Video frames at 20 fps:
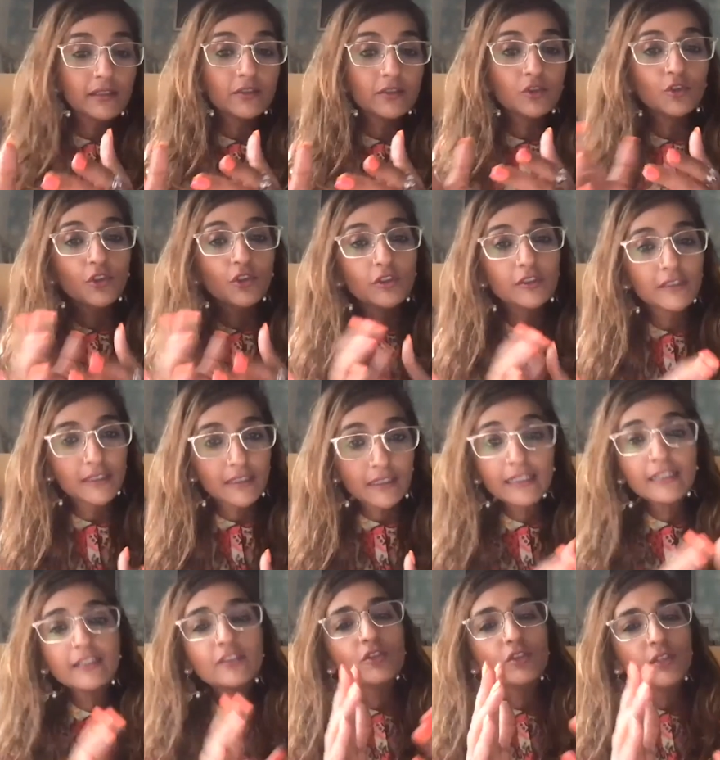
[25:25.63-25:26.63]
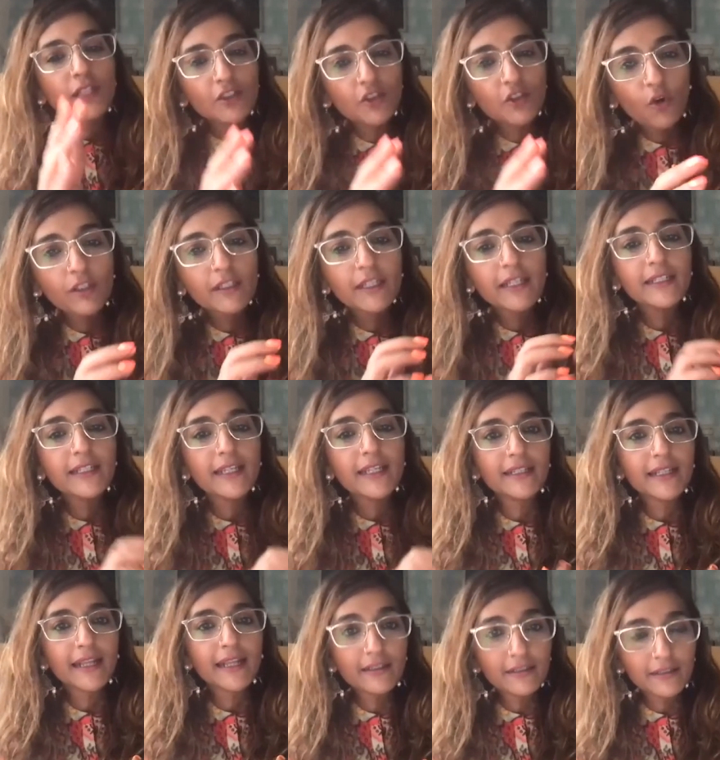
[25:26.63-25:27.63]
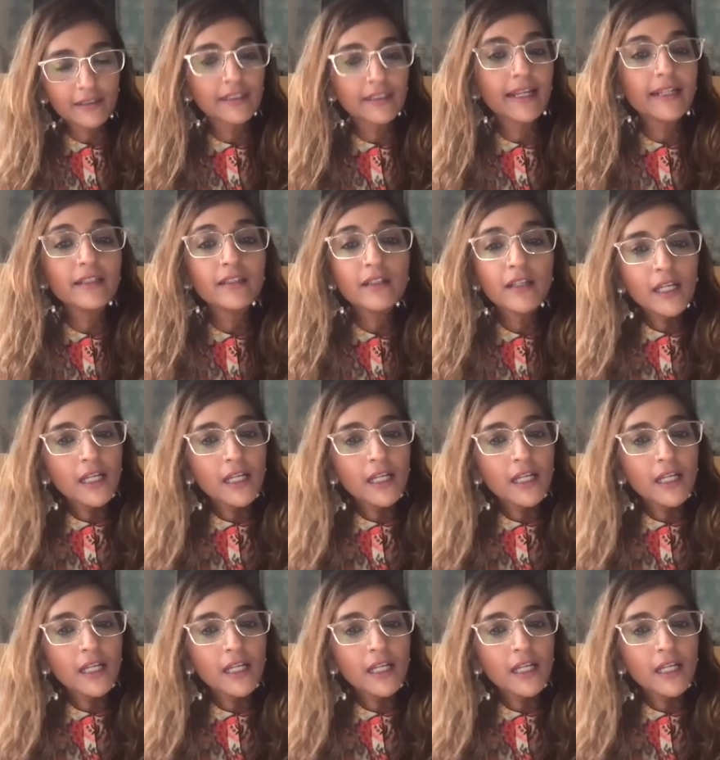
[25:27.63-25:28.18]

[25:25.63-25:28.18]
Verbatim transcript: to your screen so that y'all can get entertained